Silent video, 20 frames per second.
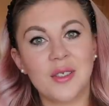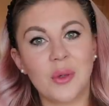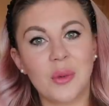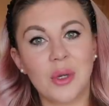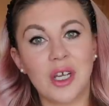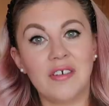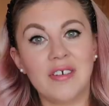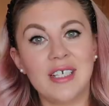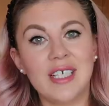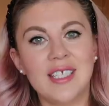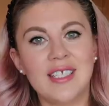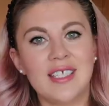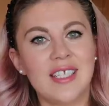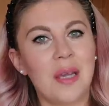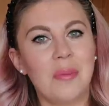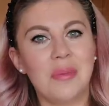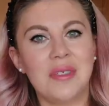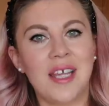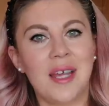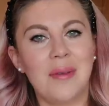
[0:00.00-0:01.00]
So we are in
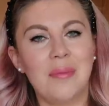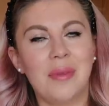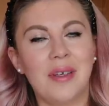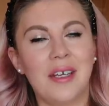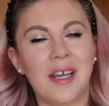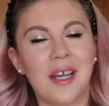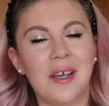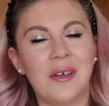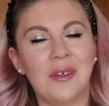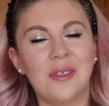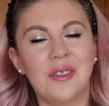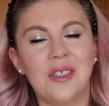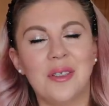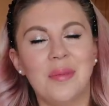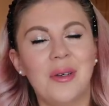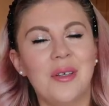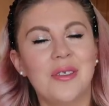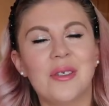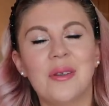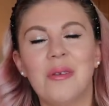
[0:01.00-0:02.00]
September now, the
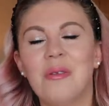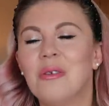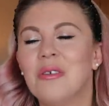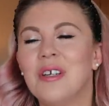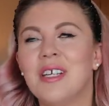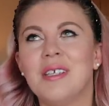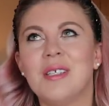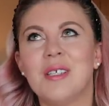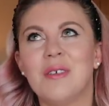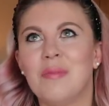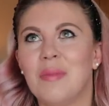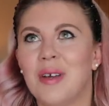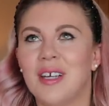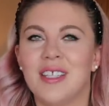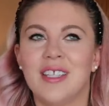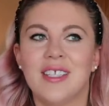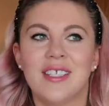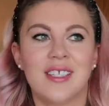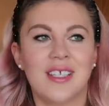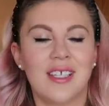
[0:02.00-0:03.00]
most glorious of
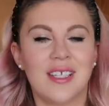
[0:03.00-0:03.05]
months.